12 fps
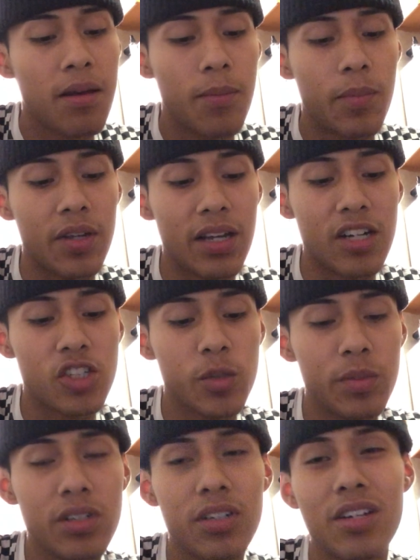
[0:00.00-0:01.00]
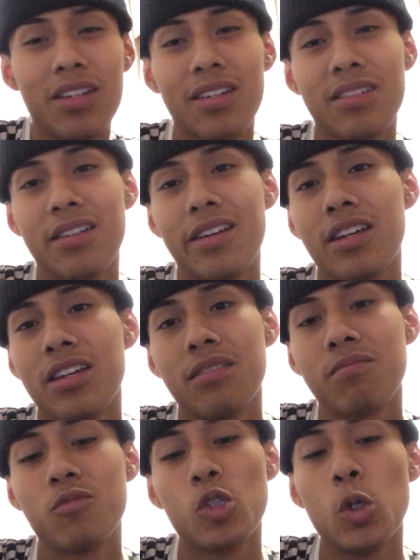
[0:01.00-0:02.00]
But yeah, I should be good in like
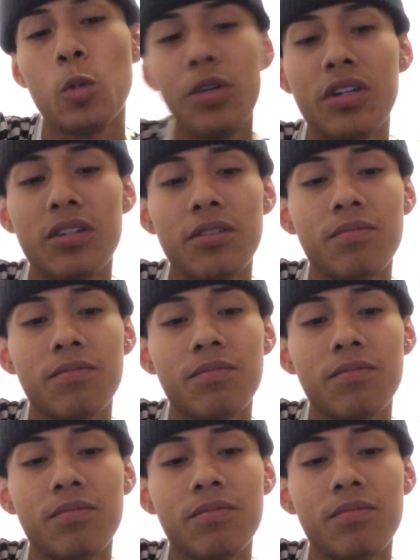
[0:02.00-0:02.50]
2 weeks.